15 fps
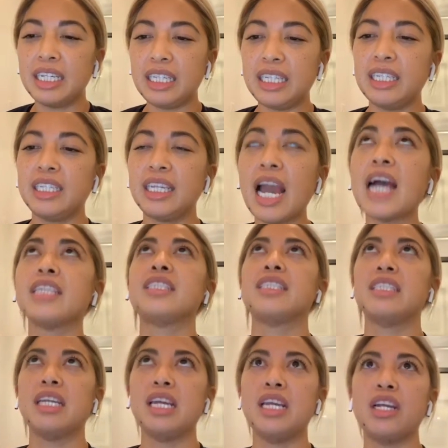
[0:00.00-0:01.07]
yes,
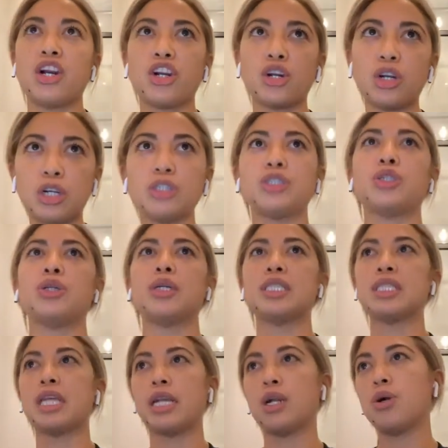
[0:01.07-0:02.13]
in our culture, it's
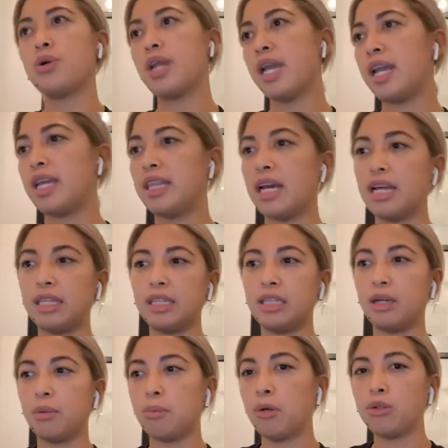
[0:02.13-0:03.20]
like, okay,
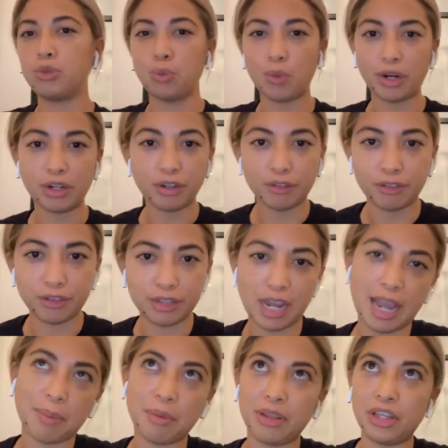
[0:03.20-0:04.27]
the most wonderful
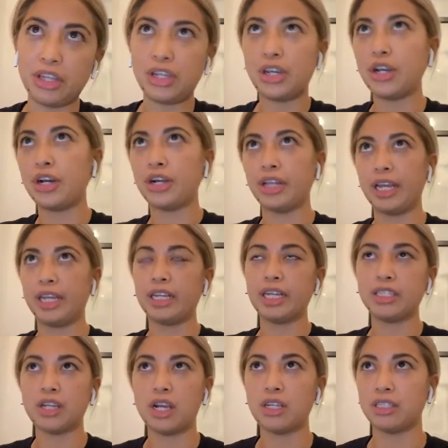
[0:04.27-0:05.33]
time of the year, like, let's
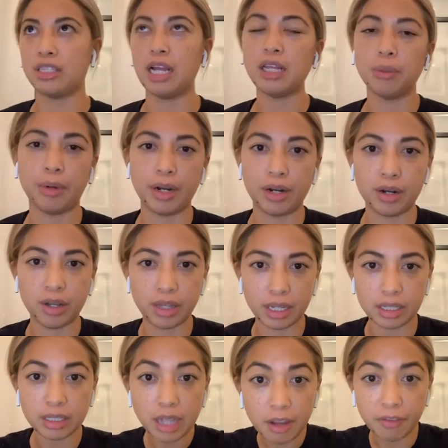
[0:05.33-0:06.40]
all celebrate and all that
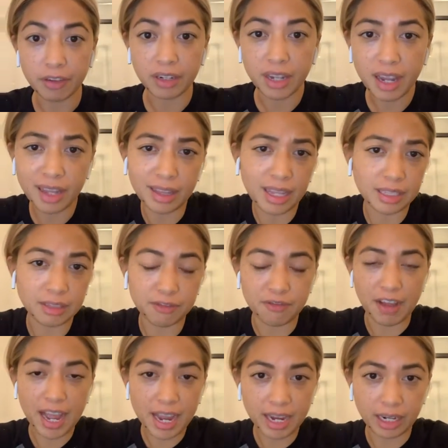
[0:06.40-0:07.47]
stuff. And yeah, that's
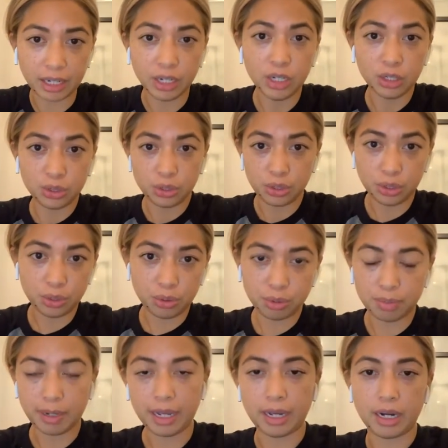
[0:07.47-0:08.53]
fine too,
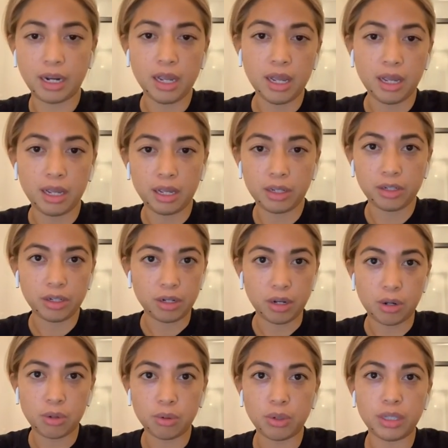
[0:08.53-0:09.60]
but, you
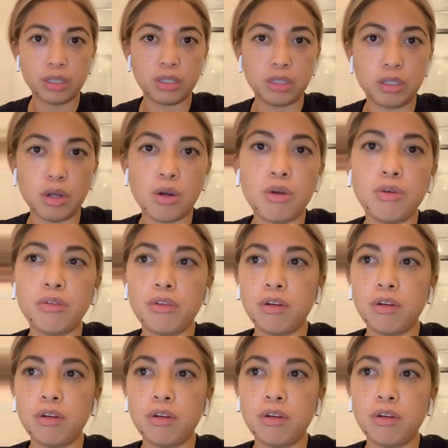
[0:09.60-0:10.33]
know, don't